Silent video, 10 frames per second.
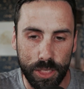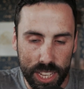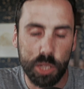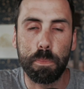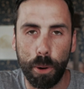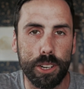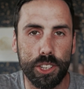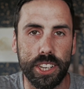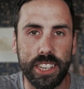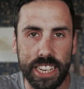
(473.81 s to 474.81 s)
this
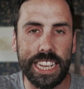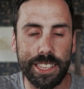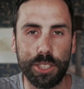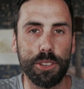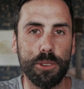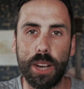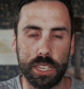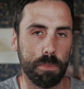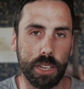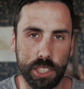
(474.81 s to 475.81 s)
person needs you
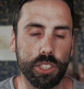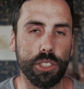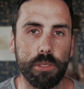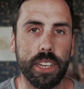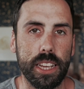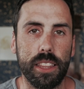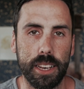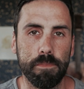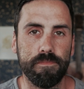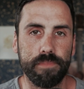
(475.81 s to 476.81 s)
as much as you need
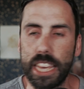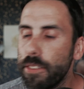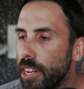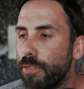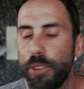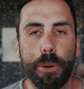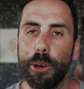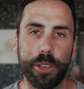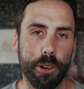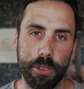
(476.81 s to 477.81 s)
them, even if you
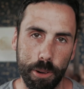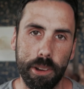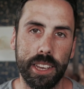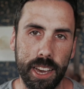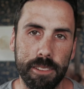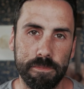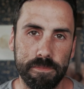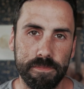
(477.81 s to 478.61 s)
both don't know it yet.